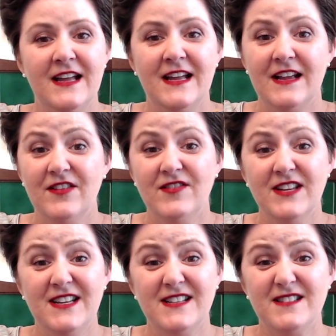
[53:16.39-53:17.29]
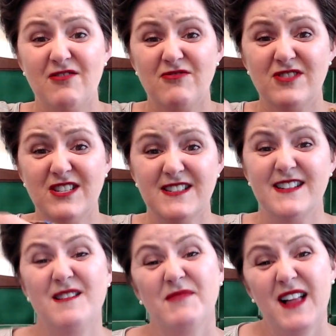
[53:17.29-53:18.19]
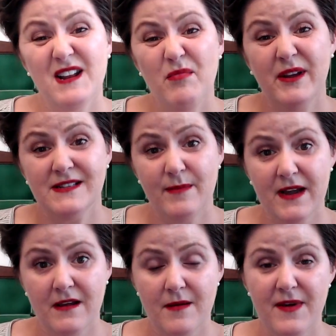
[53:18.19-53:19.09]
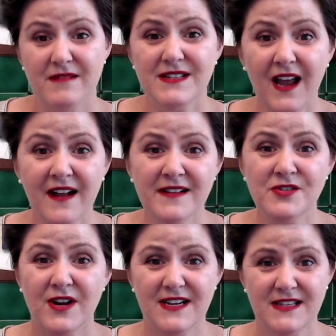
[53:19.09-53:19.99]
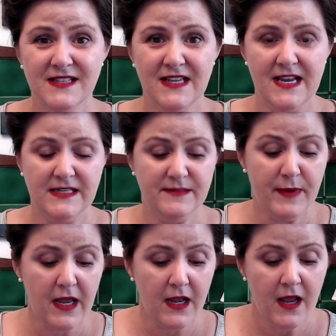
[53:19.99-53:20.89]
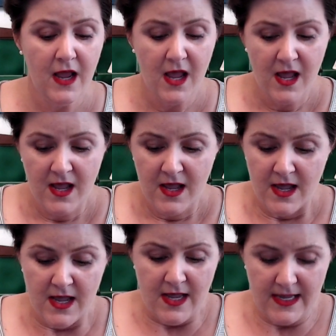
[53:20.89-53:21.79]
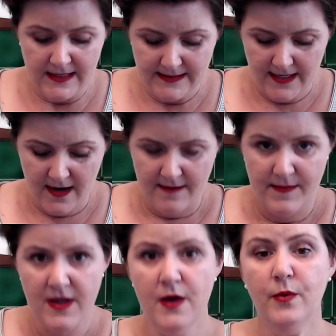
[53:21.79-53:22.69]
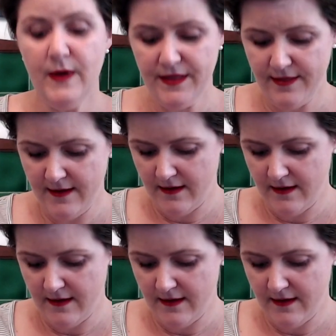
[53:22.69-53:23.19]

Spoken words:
it really is gorgeous, and I'm glad I picked it back up. I was kind of dreading the lace, but it's with